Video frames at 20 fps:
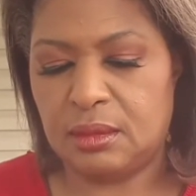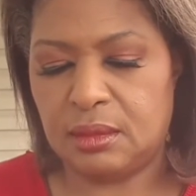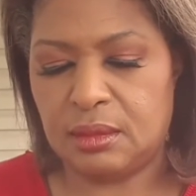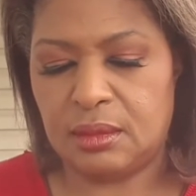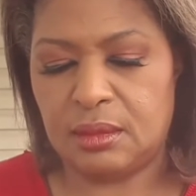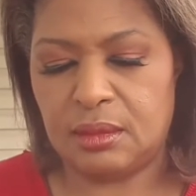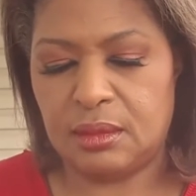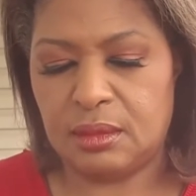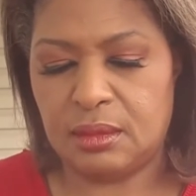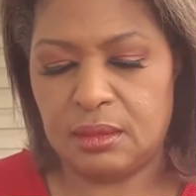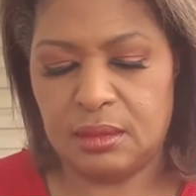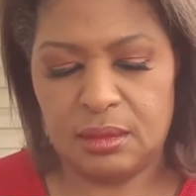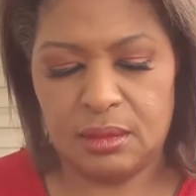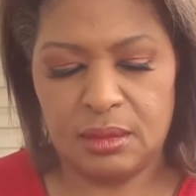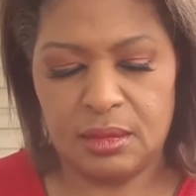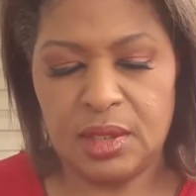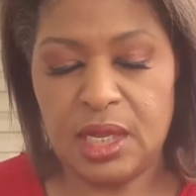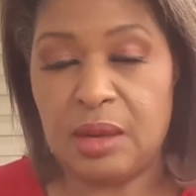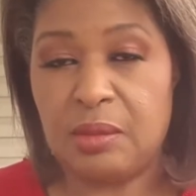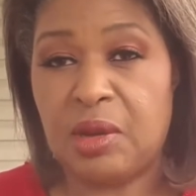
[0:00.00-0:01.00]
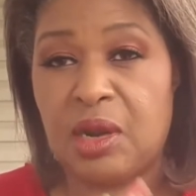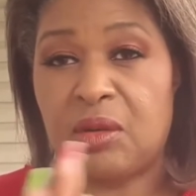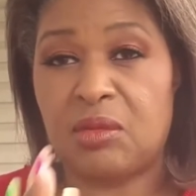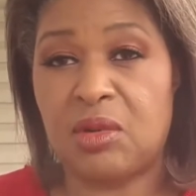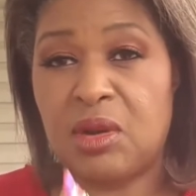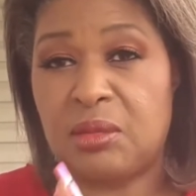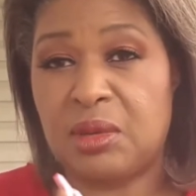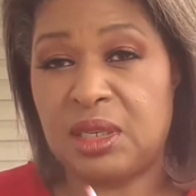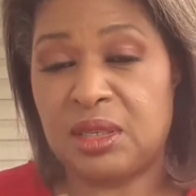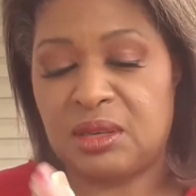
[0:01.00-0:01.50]
I'm going
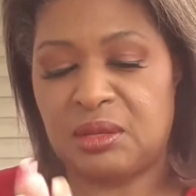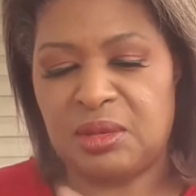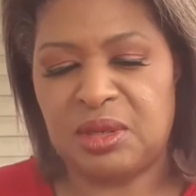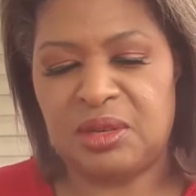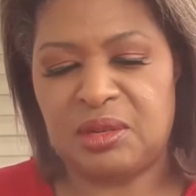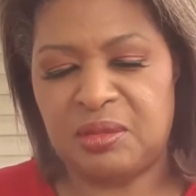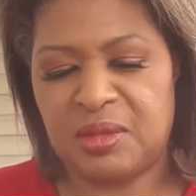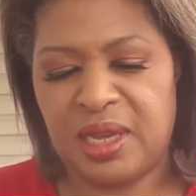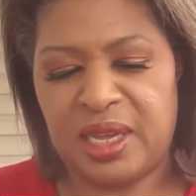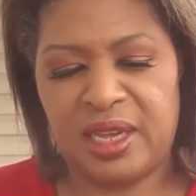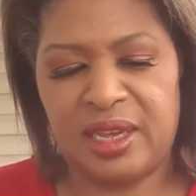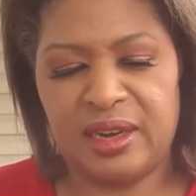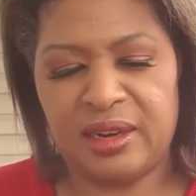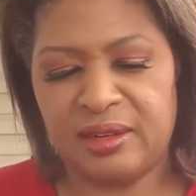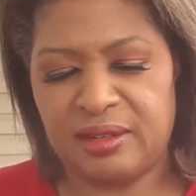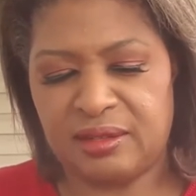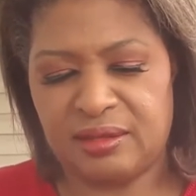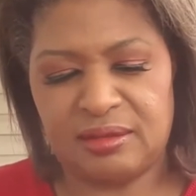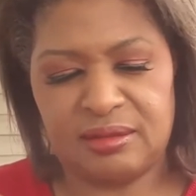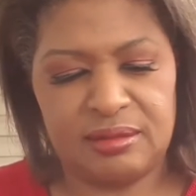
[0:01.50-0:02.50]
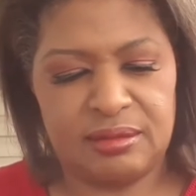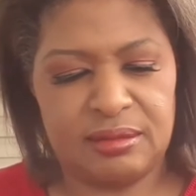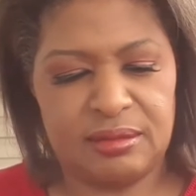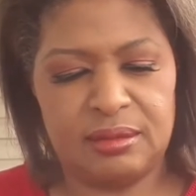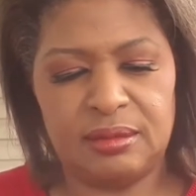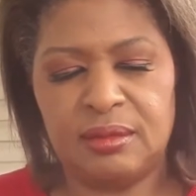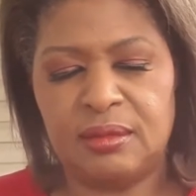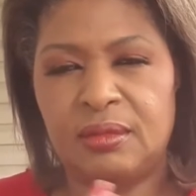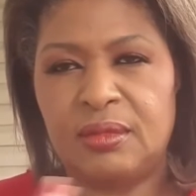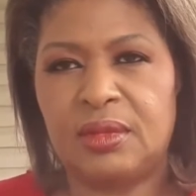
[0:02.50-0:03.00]
to rub a little bit on my hair.
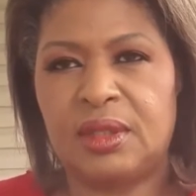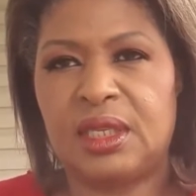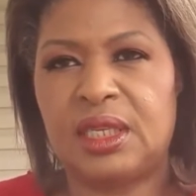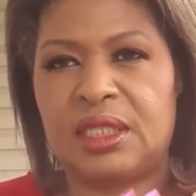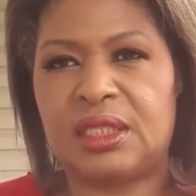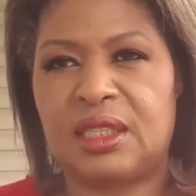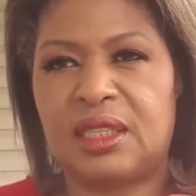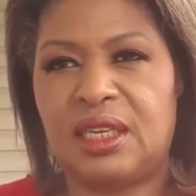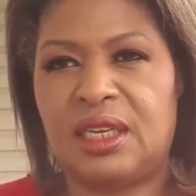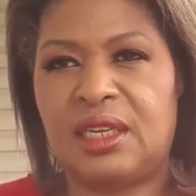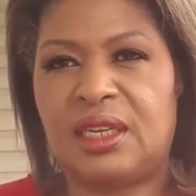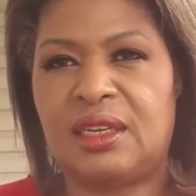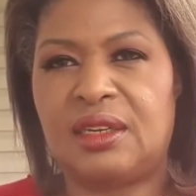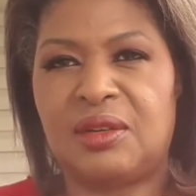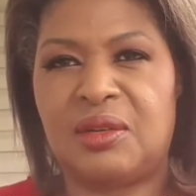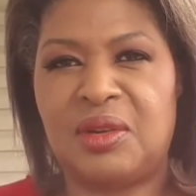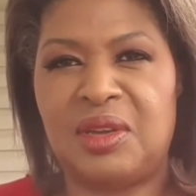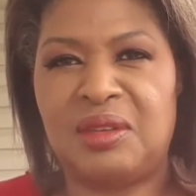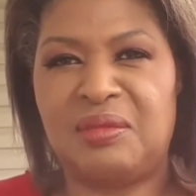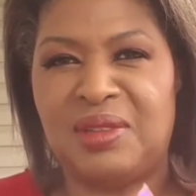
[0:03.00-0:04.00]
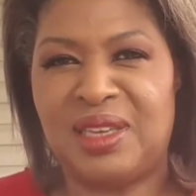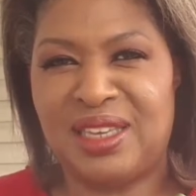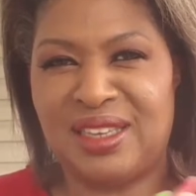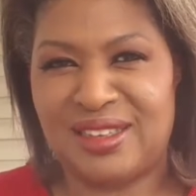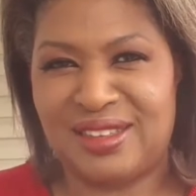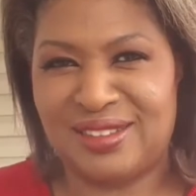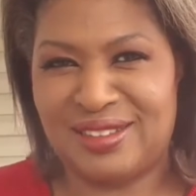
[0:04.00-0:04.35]
It's thick and creamy.